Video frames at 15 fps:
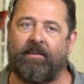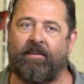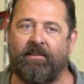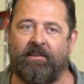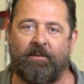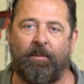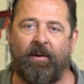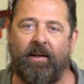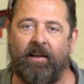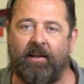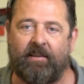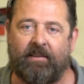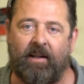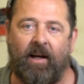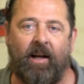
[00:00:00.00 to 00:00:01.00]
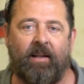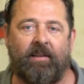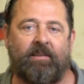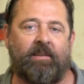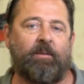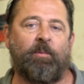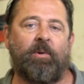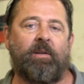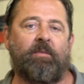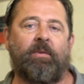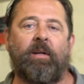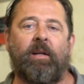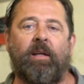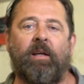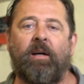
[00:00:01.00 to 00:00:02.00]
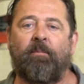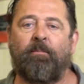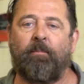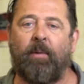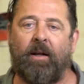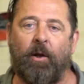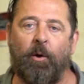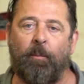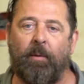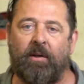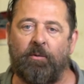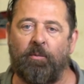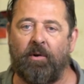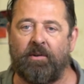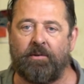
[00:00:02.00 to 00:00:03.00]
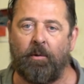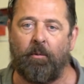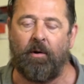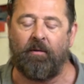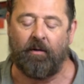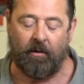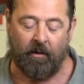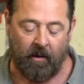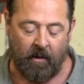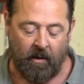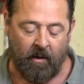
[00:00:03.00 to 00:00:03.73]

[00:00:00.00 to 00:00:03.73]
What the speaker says: Speedy Gonzalez in the way of heating up, by no means whatsoever.